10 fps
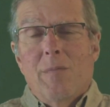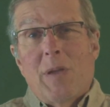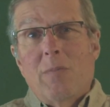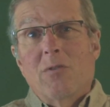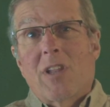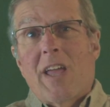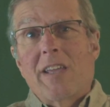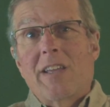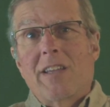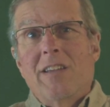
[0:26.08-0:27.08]
people
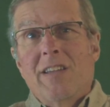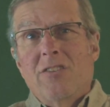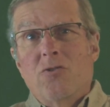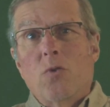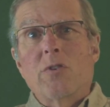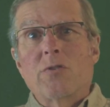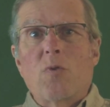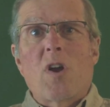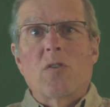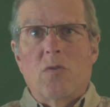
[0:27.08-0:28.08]
like George
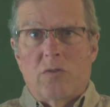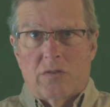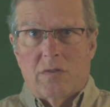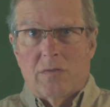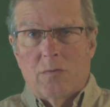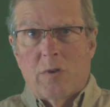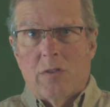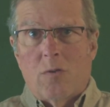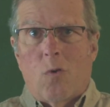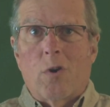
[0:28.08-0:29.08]
Ruggles
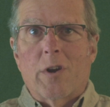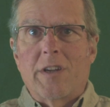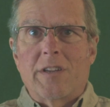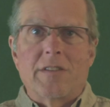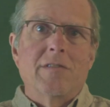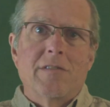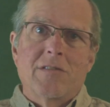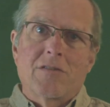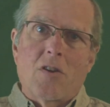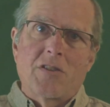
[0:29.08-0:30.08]
with Oregon
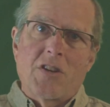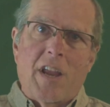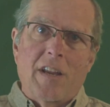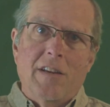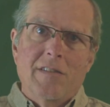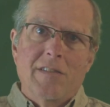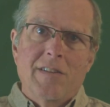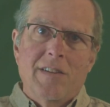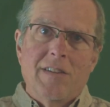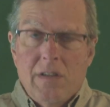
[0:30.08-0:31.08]
saw chain,
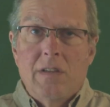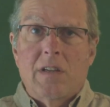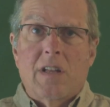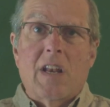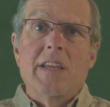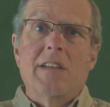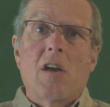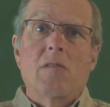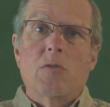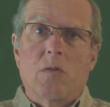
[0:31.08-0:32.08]
Glenn
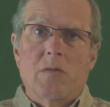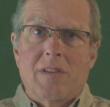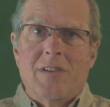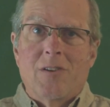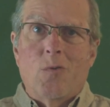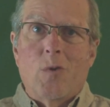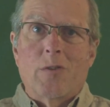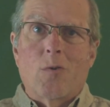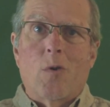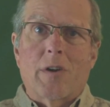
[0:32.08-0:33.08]
Lovell
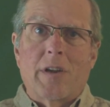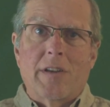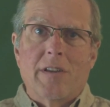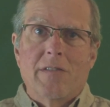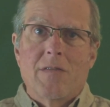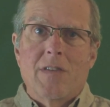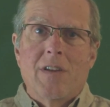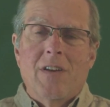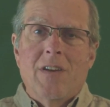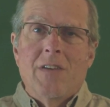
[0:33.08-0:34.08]
with Oregon.
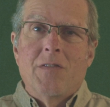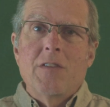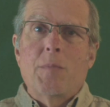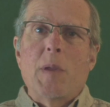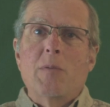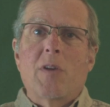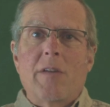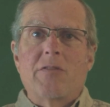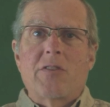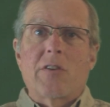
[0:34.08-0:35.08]
These people
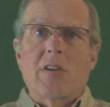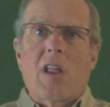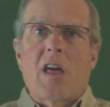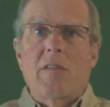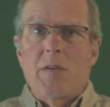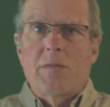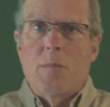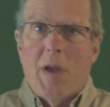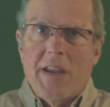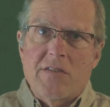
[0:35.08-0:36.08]
have shared a lot of
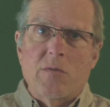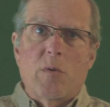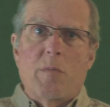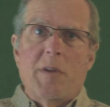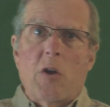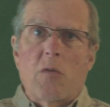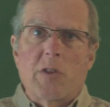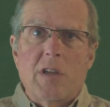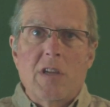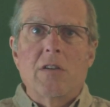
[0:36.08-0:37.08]
information with me over
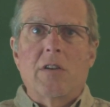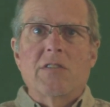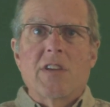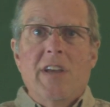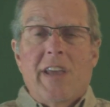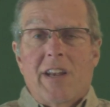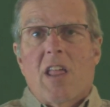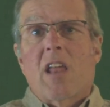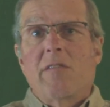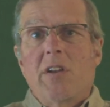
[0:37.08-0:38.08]
the years, and a
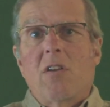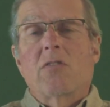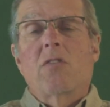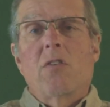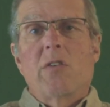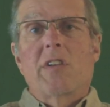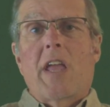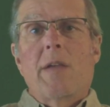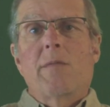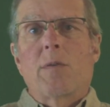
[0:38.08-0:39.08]
lot of it also
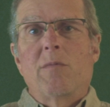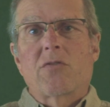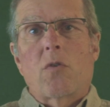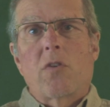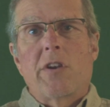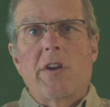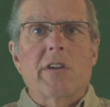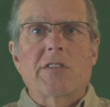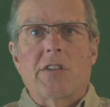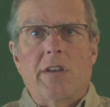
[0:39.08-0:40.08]
came from Soren
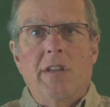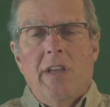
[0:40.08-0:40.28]
Erickson